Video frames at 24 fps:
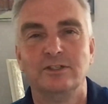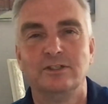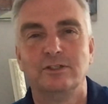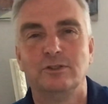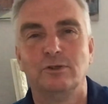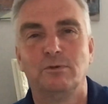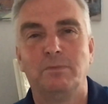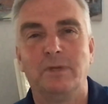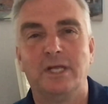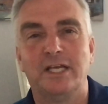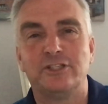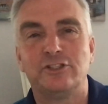
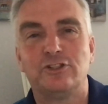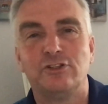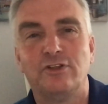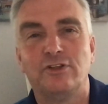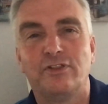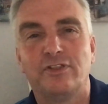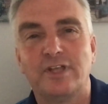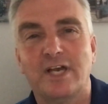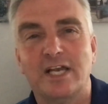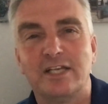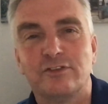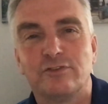God bless you.
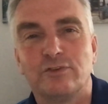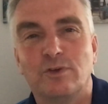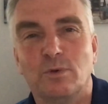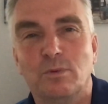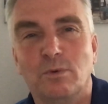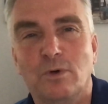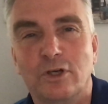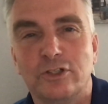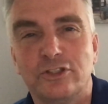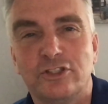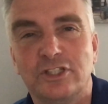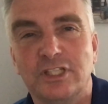Thanks for
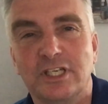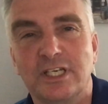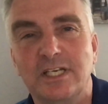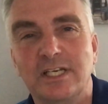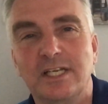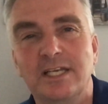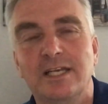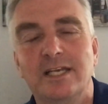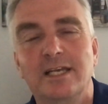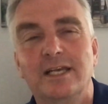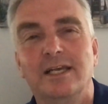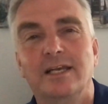watching.
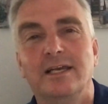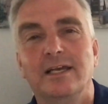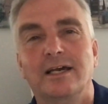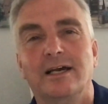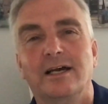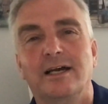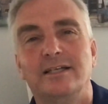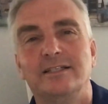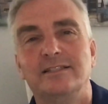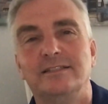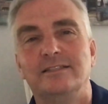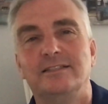
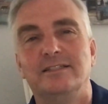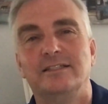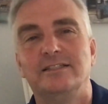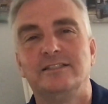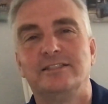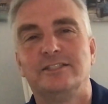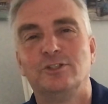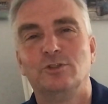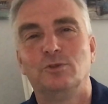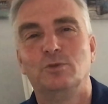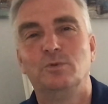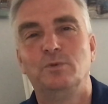And
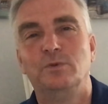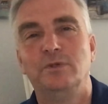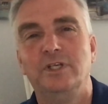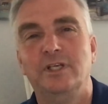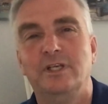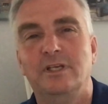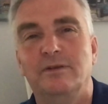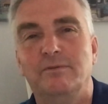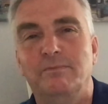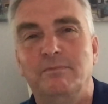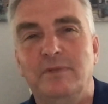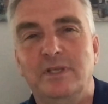until
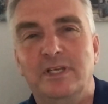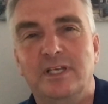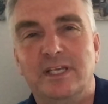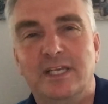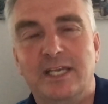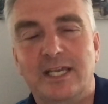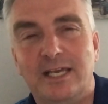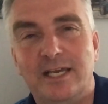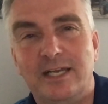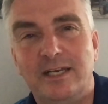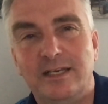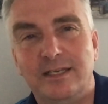we meet
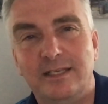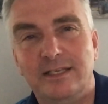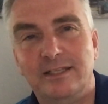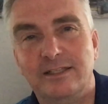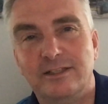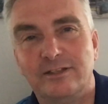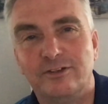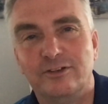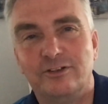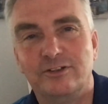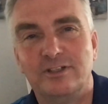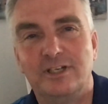again,
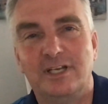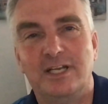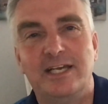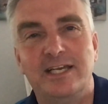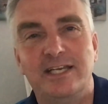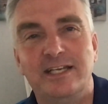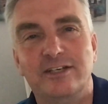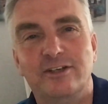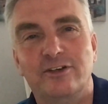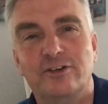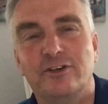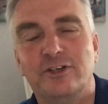either
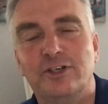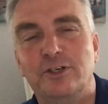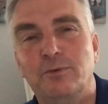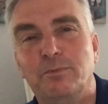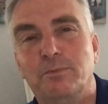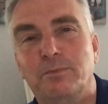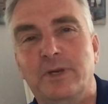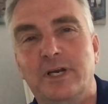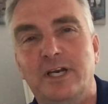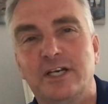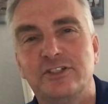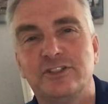online or in
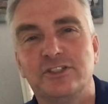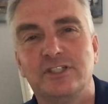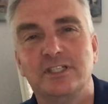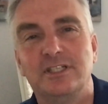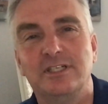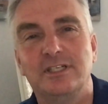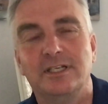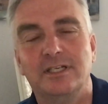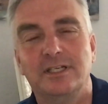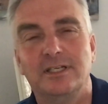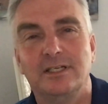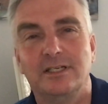
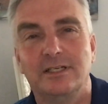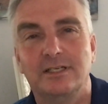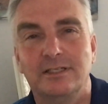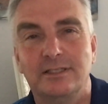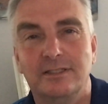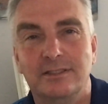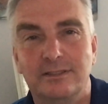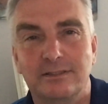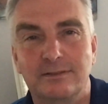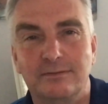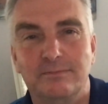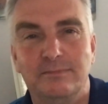person,
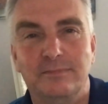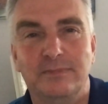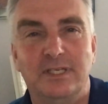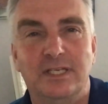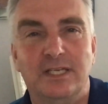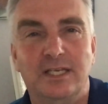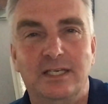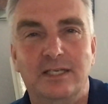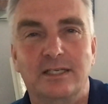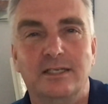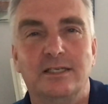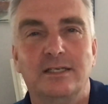
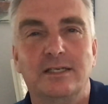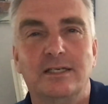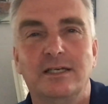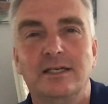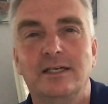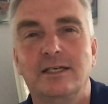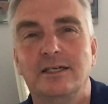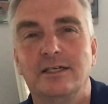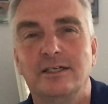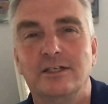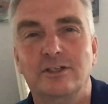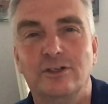may
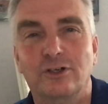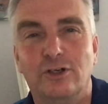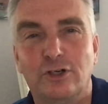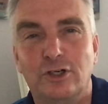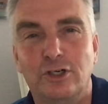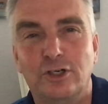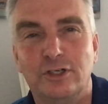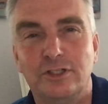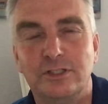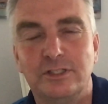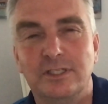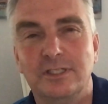
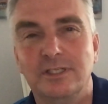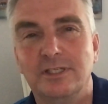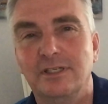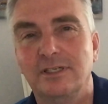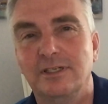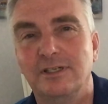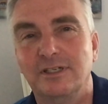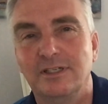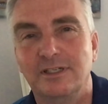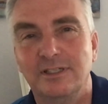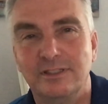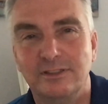God
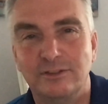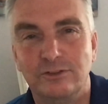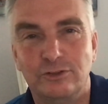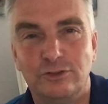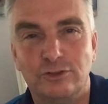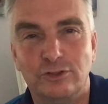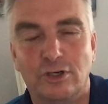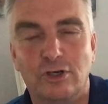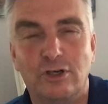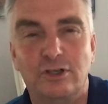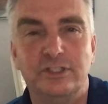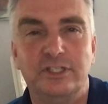
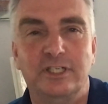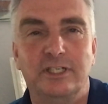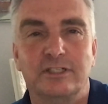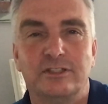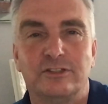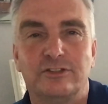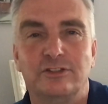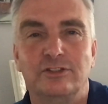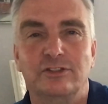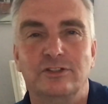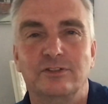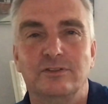draw near
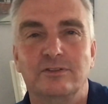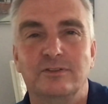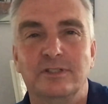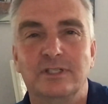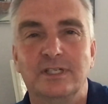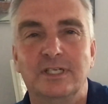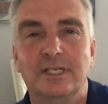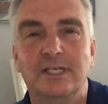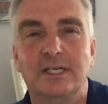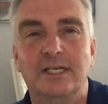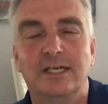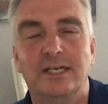to you,
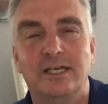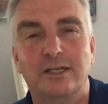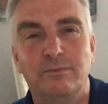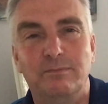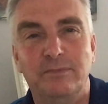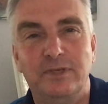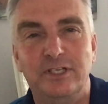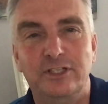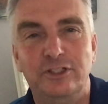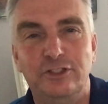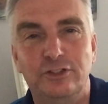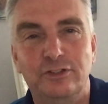and
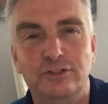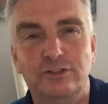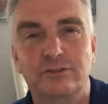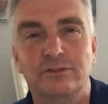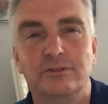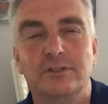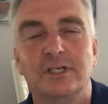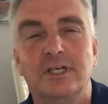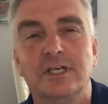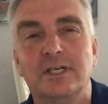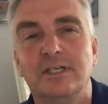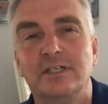may you
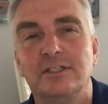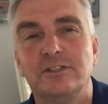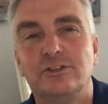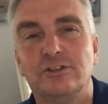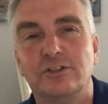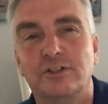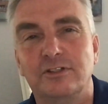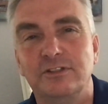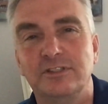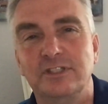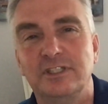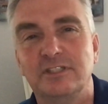
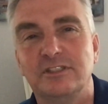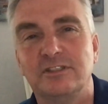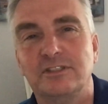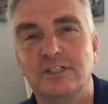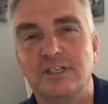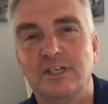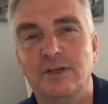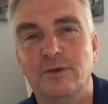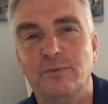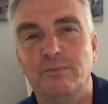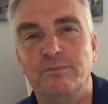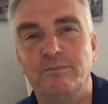draw near to
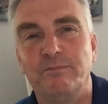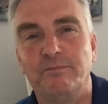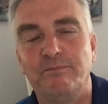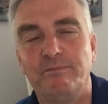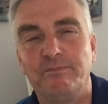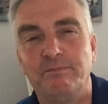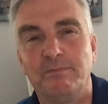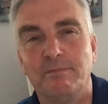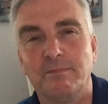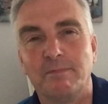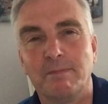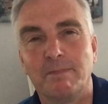him.
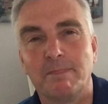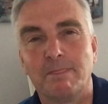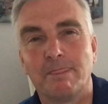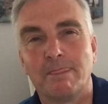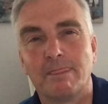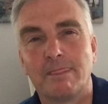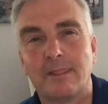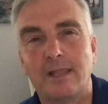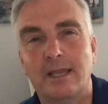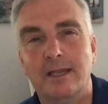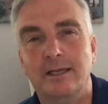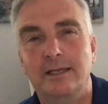
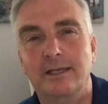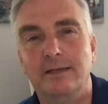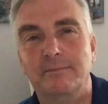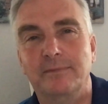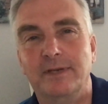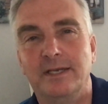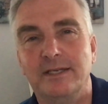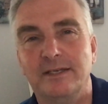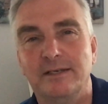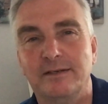Amen.